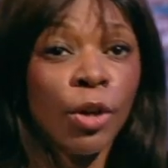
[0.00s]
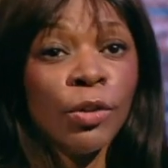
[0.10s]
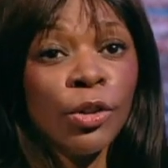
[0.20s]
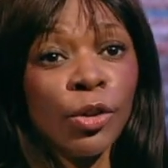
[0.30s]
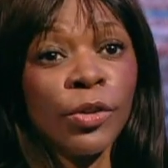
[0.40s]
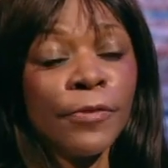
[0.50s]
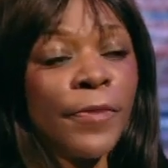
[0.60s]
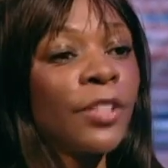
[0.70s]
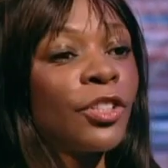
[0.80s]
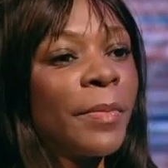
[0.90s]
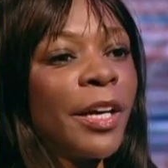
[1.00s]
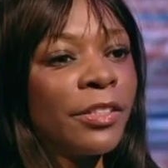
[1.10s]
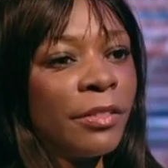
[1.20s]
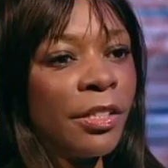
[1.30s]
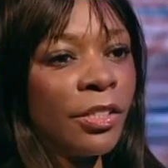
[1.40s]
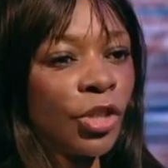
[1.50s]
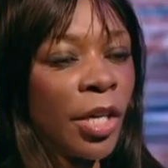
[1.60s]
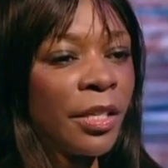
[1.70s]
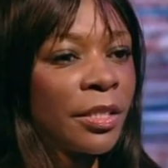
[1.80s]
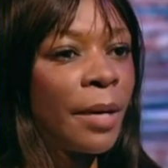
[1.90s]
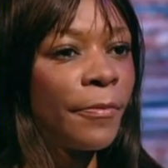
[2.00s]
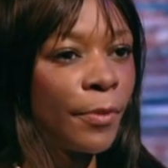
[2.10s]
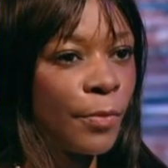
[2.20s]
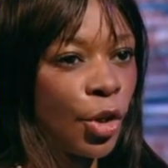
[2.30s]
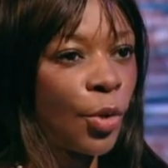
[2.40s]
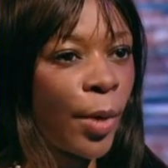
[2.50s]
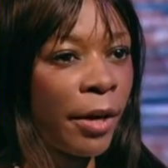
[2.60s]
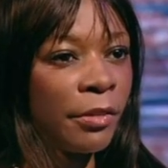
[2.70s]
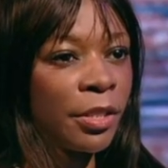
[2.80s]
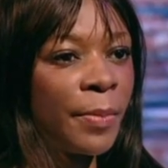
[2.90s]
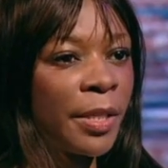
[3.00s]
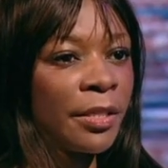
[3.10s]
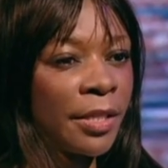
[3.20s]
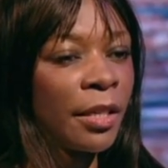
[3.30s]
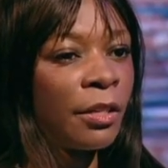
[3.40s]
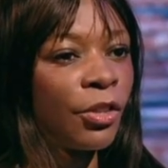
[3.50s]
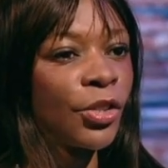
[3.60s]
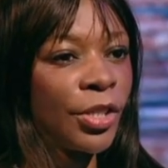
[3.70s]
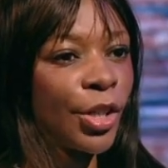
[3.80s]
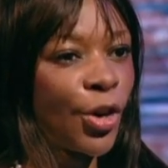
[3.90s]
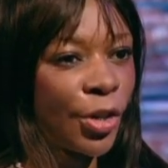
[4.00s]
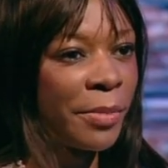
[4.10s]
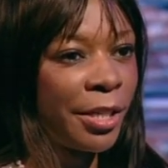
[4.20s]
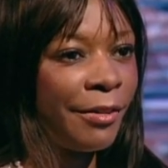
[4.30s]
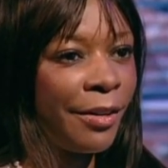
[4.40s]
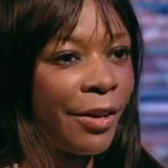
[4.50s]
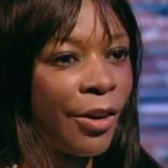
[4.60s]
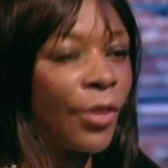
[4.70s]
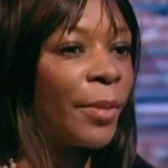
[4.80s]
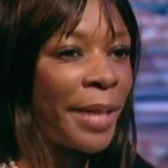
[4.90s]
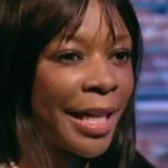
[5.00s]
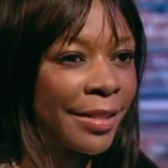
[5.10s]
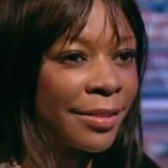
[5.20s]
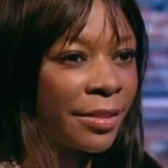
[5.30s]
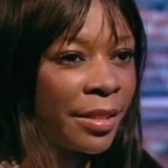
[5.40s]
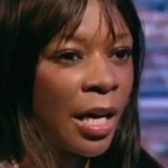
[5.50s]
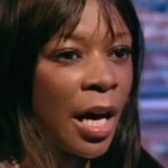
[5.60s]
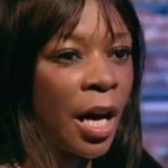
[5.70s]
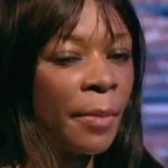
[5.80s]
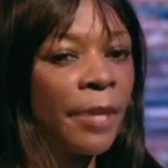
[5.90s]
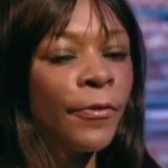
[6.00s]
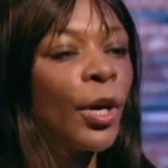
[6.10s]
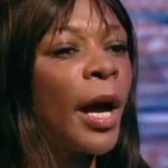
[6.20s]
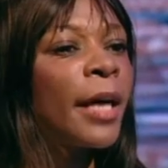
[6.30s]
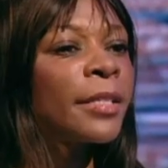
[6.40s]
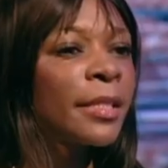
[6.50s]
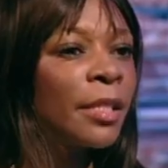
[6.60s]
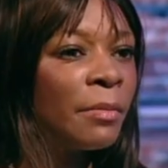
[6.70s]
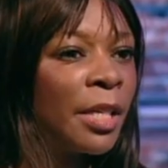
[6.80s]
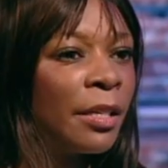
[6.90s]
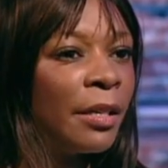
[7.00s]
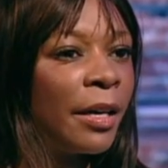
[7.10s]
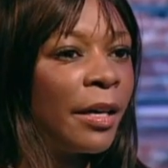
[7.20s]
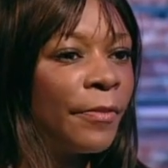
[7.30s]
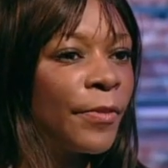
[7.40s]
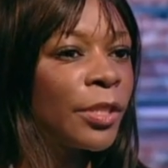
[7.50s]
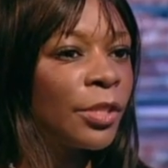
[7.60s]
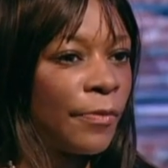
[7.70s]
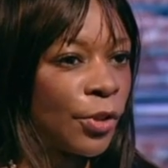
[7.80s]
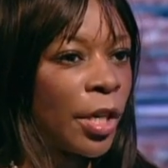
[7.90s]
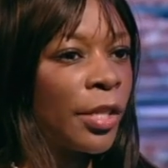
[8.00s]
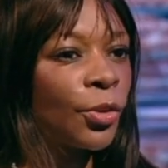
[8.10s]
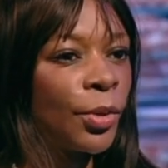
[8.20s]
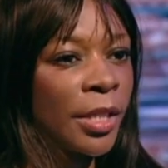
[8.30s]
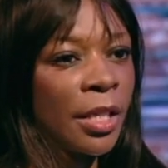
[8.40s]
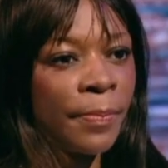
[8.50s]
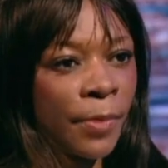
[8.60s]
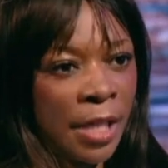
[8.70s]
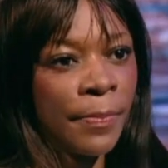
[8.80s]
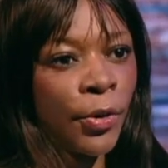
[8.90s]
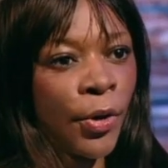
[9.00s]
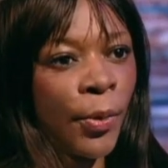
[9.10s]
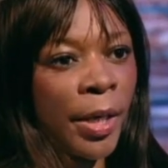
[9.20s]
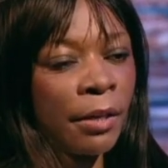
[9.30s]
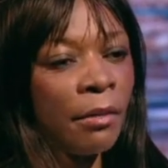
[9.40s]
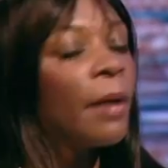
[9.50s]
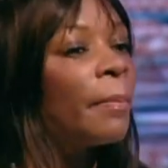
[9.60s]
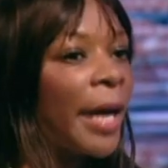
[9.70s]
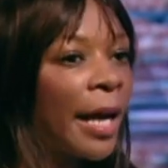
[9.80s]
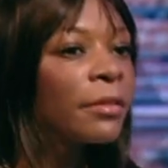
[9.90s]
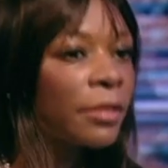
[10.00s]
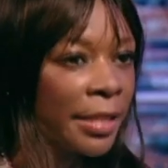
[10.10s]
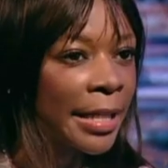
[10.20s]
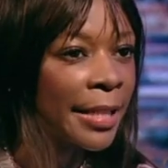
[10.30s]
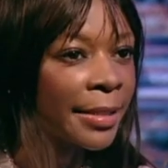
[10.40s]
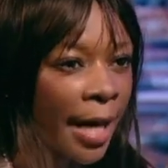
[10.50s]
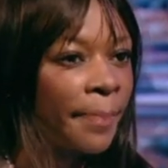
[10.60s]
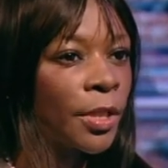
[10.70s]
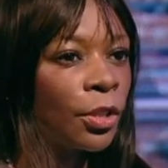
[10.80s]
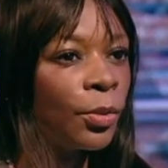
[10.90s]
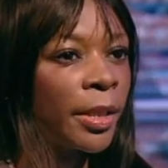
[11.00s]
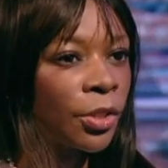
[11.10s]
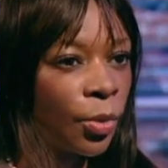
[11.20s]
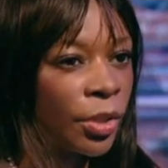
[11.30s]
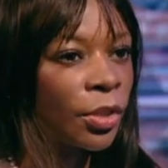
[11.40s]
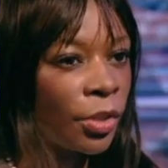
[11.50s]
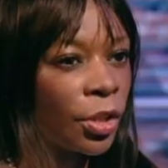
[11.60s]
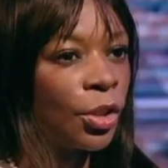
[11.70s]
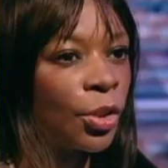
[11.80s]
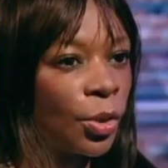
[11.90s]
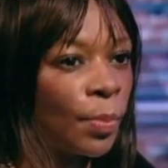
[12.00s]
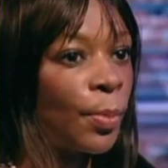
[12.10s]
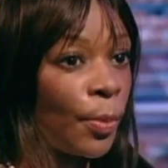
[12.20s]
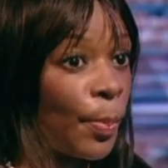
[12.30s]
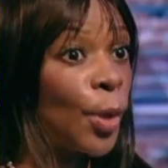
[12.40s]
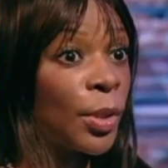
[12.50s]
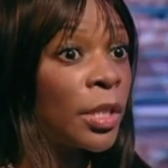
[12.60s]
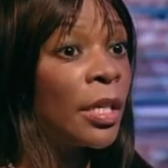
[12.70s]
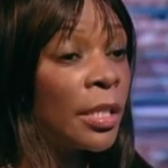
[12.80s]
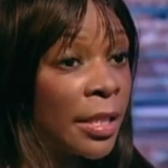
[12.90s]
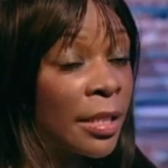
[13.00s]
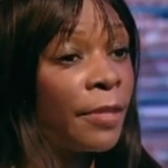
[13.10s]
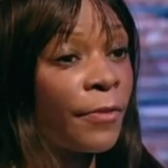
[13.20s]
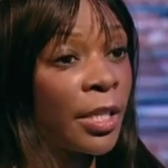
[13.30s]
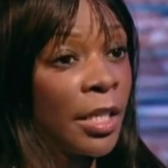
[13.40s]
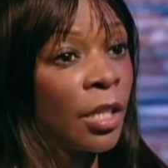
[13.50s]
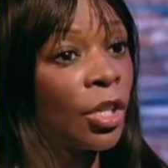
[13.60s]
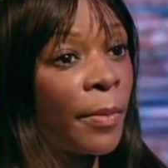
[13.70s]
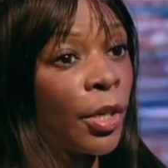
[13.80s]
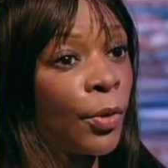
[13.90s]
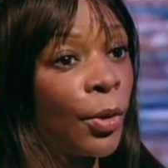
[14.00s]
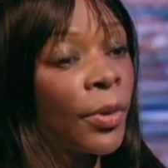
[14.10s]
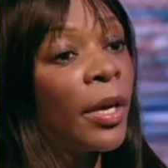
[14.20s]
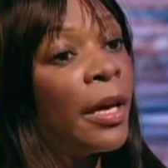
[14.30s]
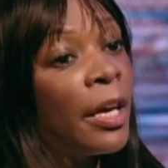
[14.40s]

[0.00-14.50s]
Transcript: Well, look, the fact of the matter is China's come from nowhere to be the second largest economy on the planet. If you're asking me if China's going to keep growing, my answer is yes, absolutely. It's going to continue to post significant economic growth.